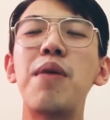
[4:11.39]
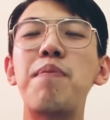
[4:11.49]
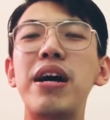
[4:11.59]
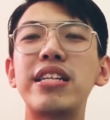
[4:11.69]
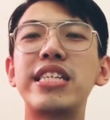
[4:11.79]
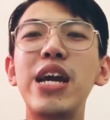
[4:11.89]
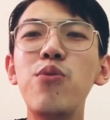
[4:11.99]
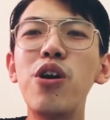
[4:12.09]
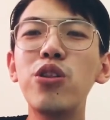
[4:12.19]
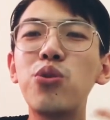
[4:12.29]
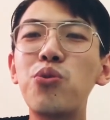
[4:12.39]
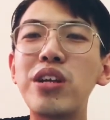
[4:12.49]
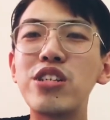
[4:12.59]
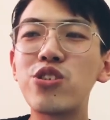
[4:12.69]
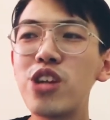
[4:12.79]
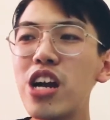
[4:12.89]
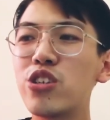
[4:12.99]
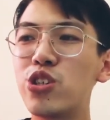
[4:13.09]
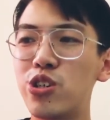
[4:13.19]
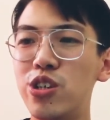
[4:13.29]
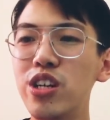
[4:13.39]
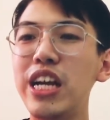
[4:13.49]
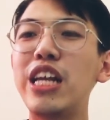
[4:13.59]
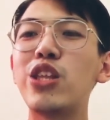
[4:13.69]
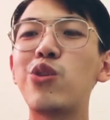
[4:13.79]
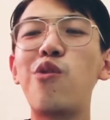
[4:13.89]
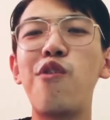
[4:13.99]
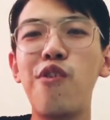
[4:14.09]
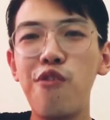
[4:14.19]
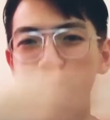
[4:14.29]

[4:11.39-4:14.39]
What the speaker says: but they want to restructure into